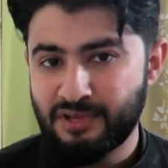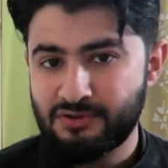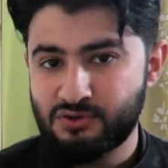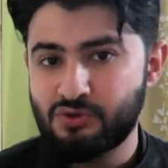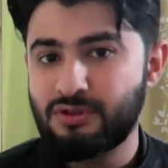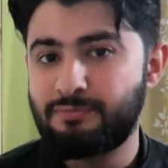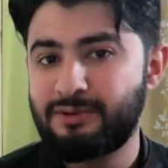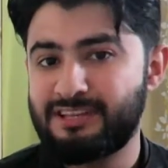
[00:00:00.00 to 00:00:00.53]
So
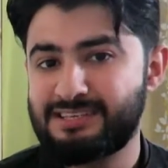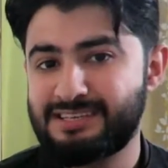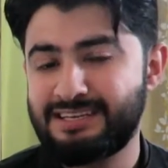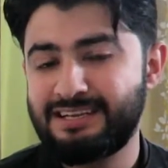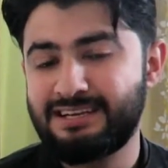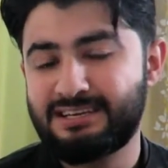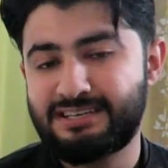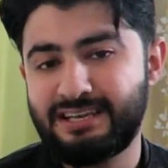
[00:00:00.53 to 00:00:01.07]
the
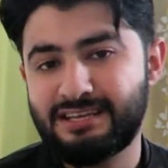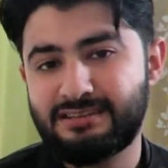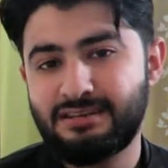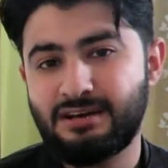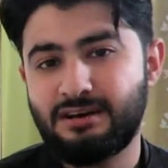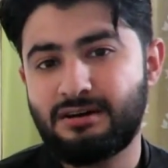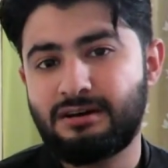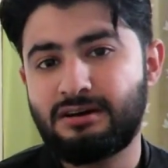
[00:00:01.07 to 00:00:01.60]
penicillin attack
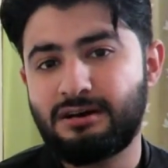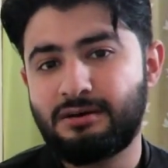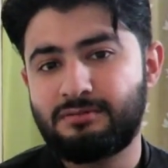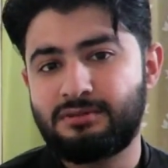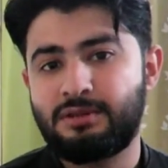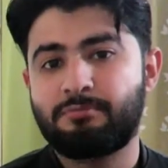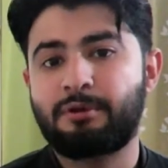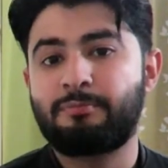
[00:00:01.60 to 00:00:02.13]

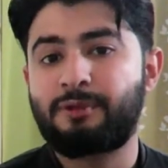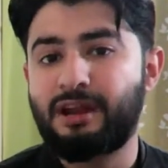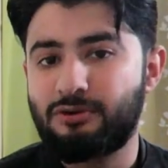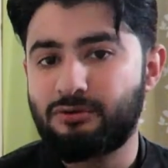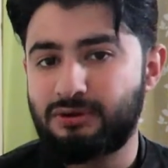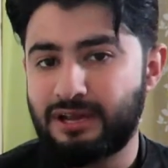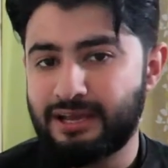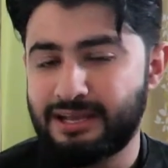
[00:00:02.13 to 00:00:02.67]
the
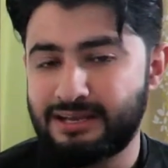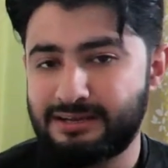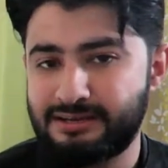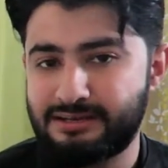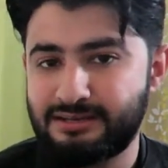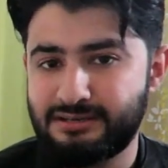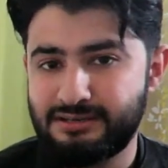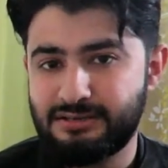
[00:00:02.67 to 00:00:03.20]

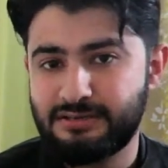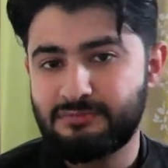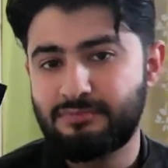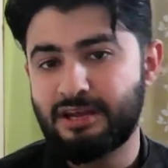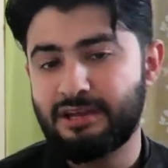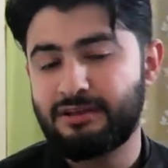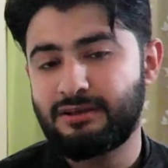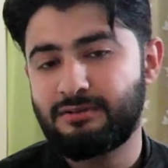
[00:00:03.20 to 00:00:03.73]

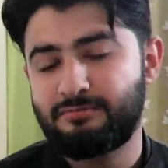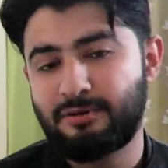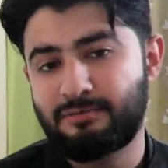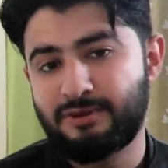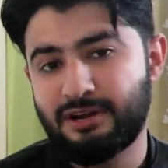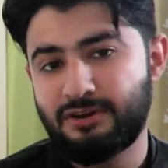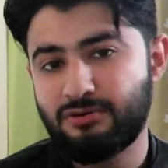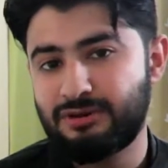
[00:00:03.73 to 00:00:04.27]

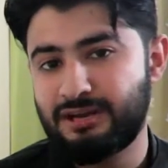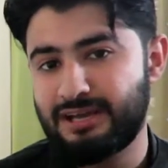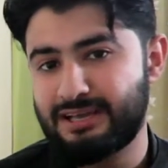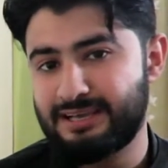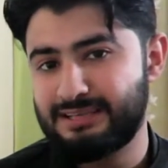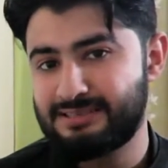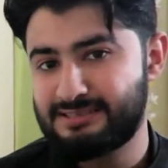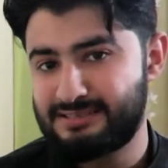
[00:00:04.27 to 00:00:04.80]

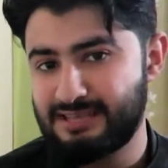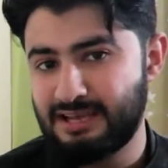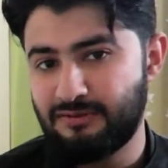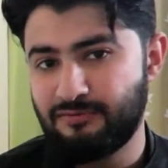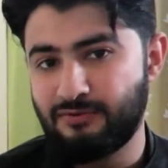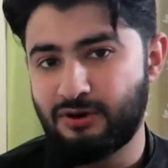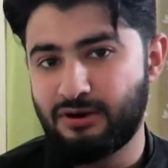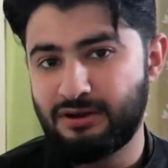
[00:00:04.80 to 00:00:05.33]
peptidoglycan cell
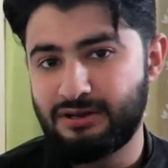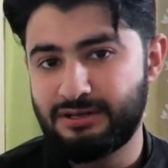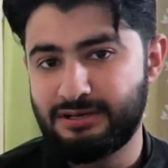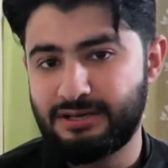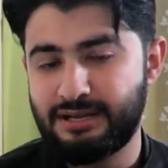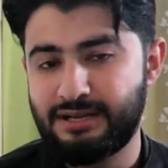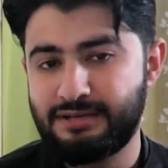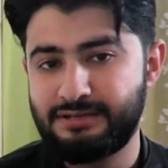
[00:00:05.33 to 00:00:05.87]
wall,
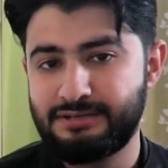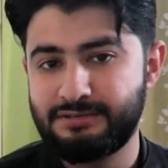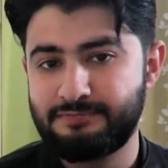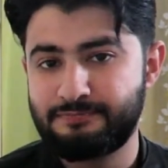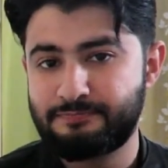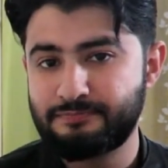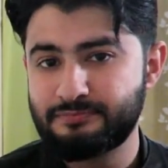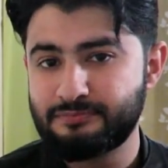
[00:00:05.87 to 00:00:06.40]

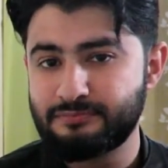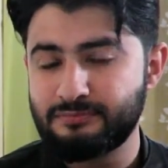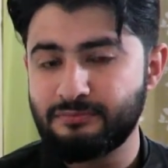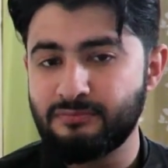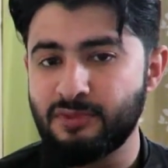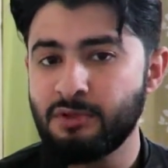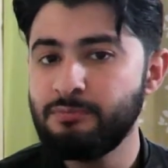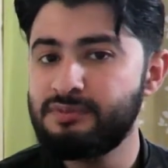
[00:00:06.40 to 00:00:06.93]
and
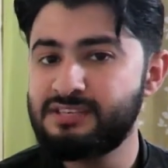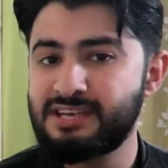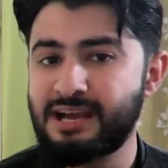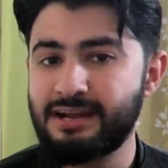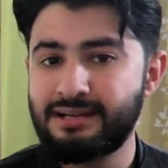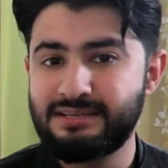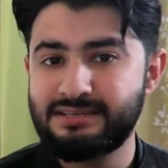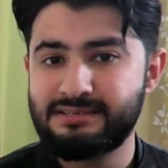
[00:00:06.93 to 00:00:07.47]

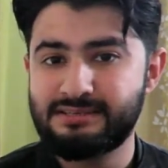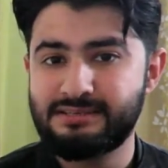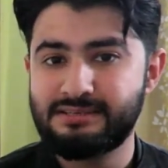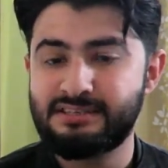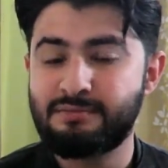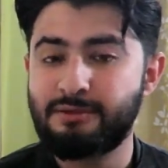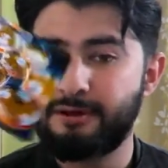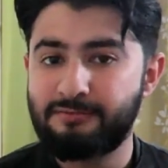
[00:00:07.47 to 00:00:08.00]
beside this,
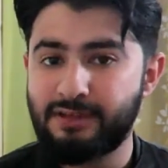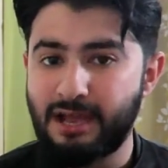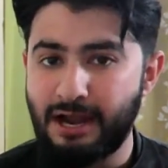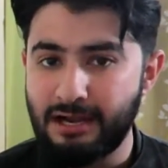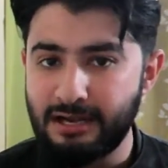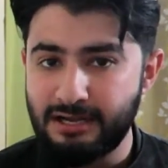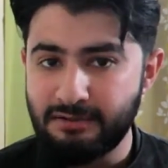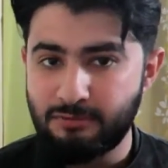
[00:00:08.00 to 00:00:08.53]
some of the
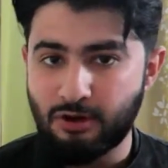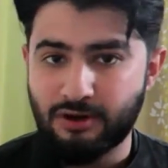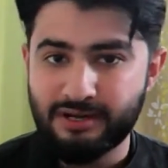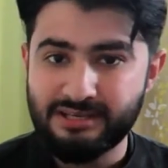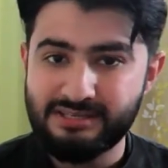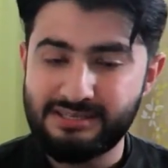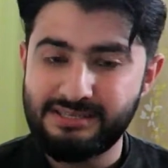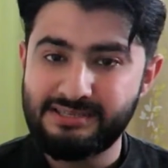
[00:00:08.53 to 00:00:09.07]

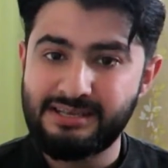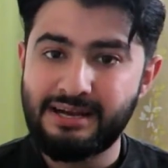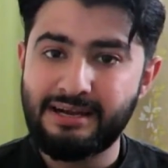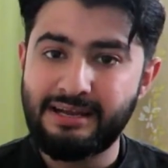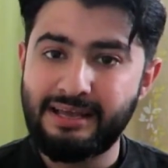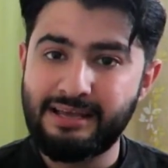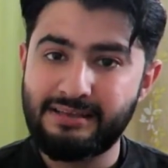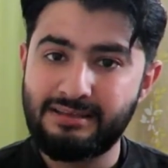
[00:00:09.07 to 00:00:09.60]
antibiotics, these
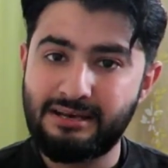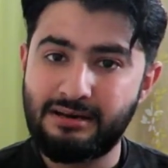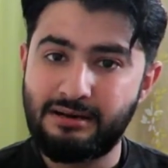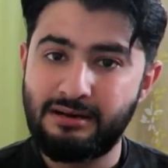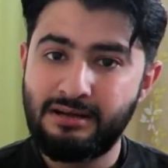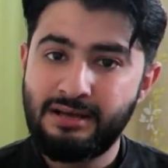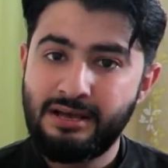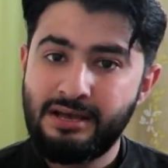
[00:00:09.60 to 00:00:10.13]
attack the
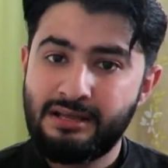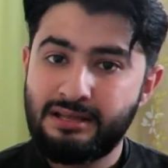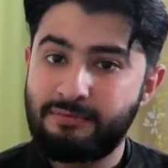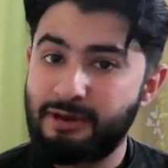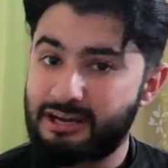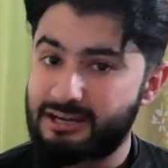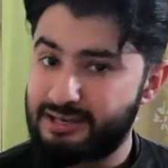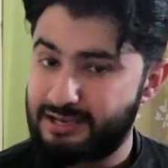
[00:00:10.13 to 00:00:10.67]

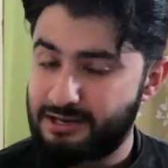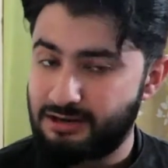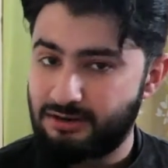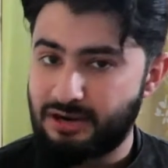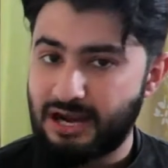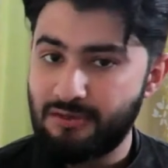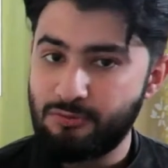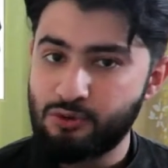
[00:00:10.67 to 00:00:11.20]
bacterial
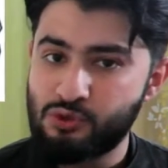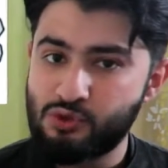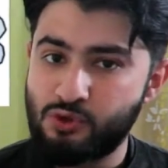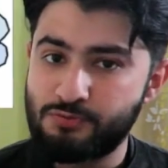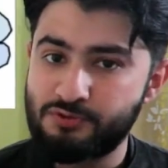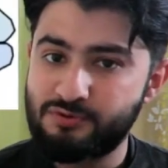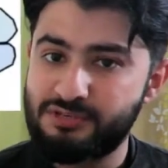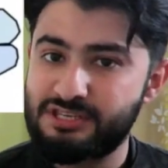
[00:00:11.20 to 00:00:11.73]

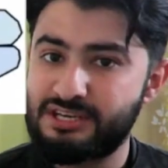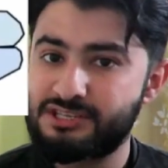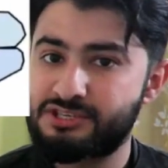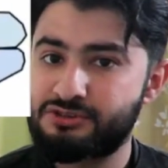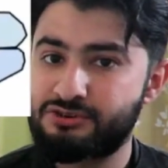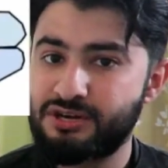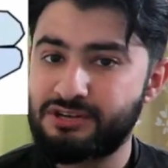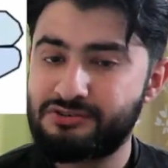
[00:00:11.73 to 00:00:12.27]
ribosomes, which are
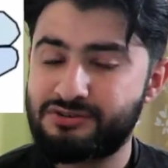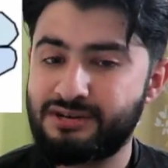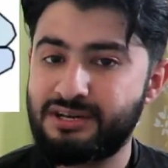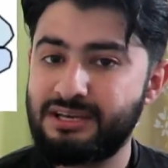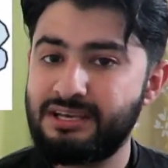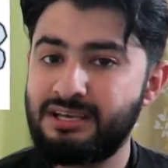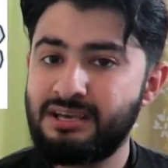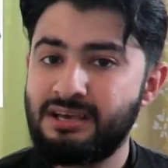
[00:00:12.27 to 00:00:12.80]

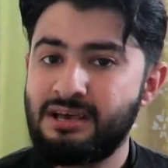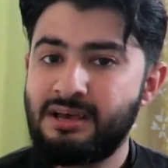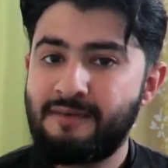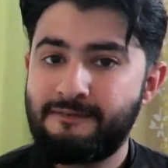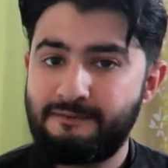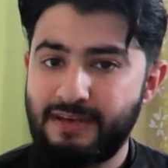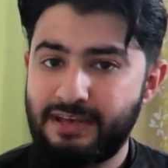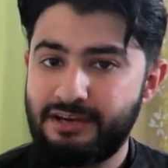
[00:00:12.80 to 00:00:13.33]
structurally
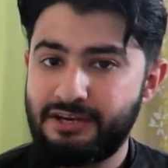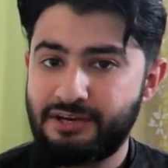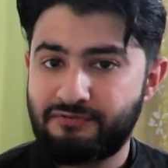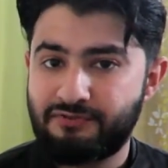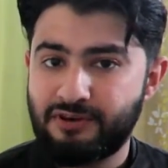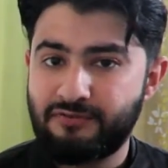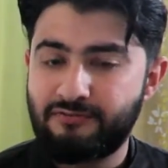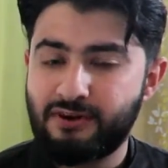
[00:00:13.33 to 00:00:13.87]
very
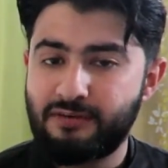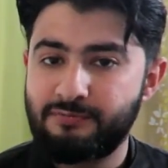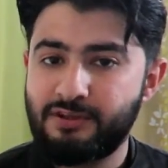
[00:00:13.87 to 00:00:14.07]
different from